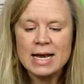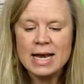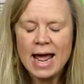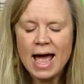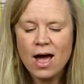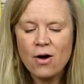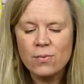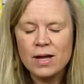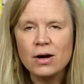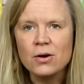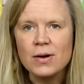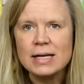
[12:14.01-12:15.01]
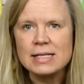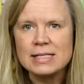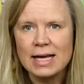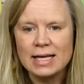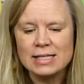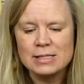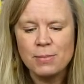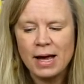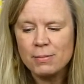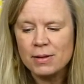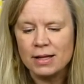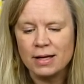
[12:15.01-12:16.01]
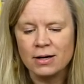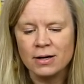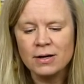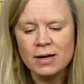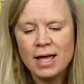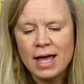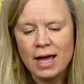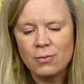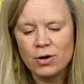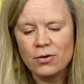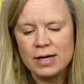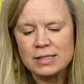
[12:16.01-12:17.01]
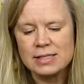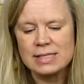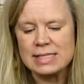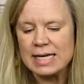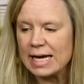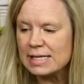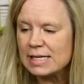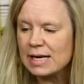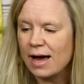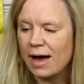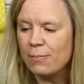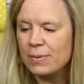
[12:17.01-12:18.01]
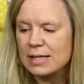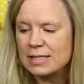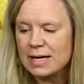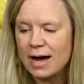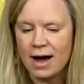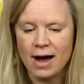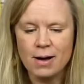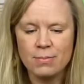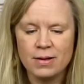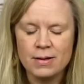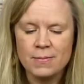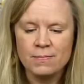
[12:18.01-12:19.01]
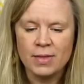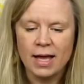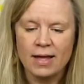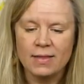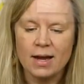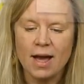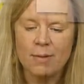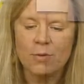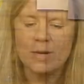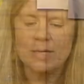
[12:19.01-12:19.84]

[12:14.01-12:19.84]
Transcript: Now we are going to take this pipe cleaner and we're going to stand it up at the top and then I'm